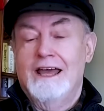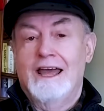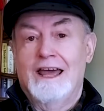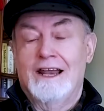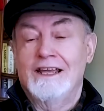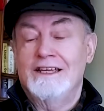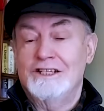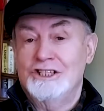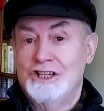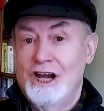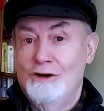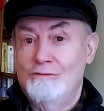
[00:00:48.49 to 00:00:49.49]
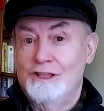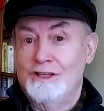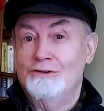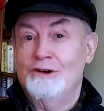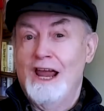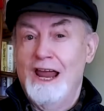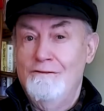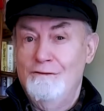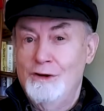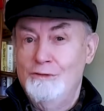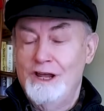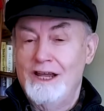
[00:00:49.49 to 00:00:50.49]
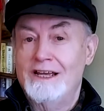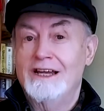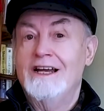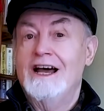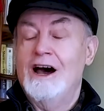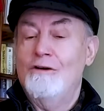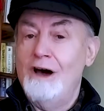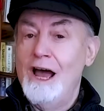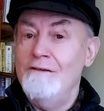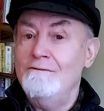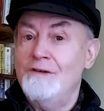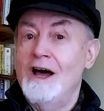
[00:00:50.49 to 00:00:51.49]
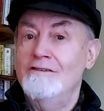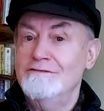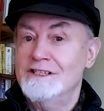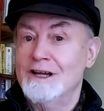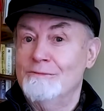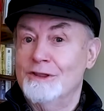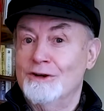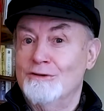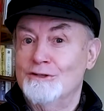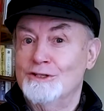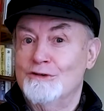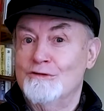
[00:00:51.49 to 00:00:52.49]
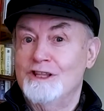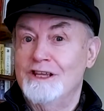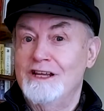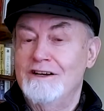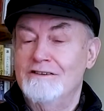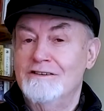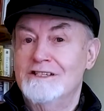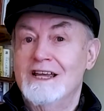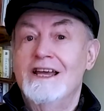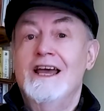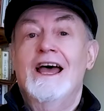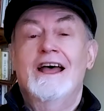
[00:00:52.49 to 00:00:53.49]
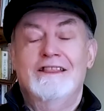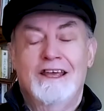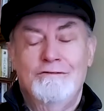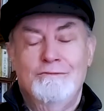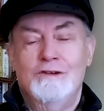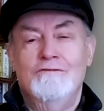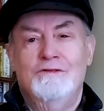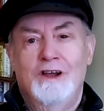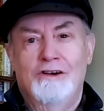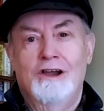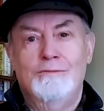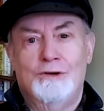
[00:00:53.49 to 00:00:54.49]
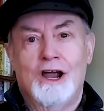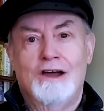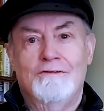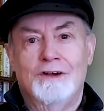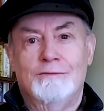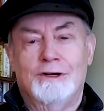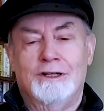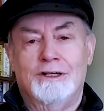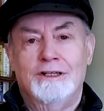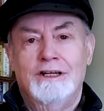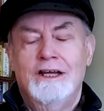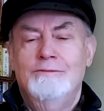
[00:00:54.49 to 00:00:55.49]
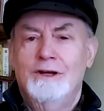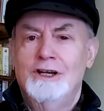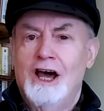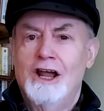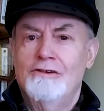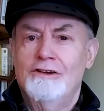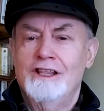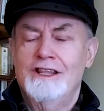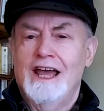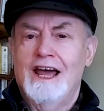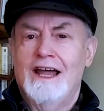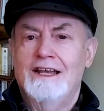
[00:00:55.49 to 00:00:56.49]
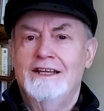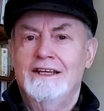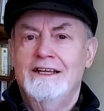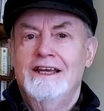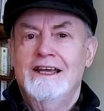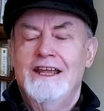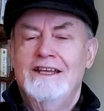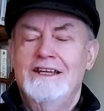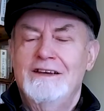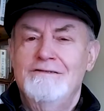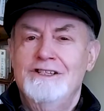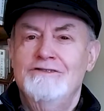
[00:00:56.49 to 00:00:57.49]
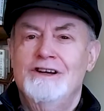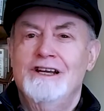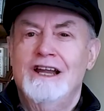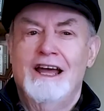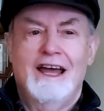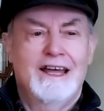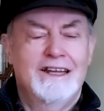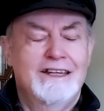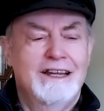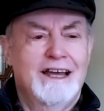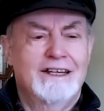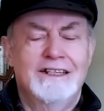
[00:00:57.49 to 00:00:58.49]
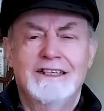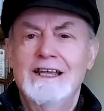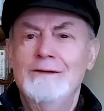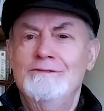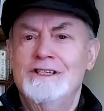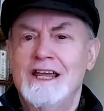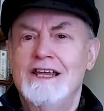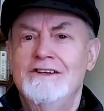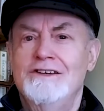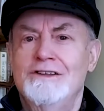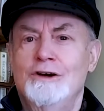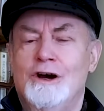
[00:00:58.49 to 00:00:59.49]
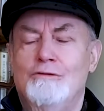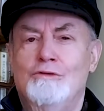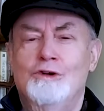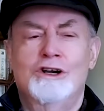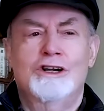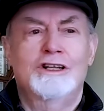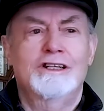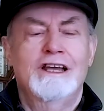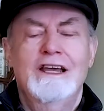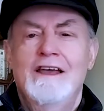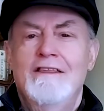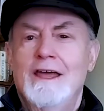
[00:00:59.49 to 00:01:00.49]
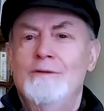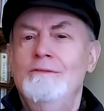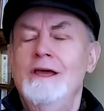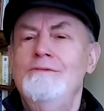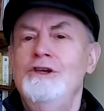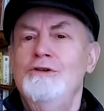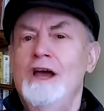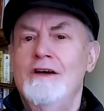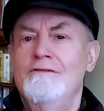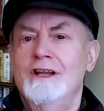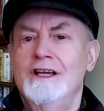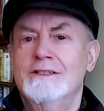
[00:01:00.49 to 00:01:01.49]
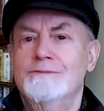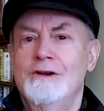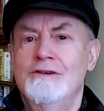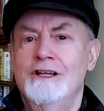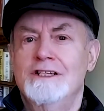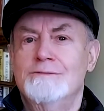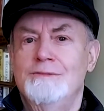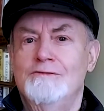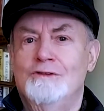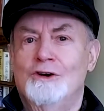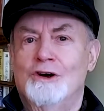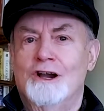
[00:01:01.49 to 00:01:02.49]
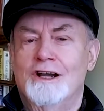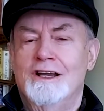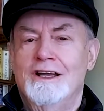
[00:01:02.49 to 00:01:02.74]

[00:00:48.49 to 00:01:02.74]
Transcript: And I can share with you every week how I've found some of those over the years, and they've been very profitable. But not only that, it gives you a glimpse into a world that maybe you haven't experienced before.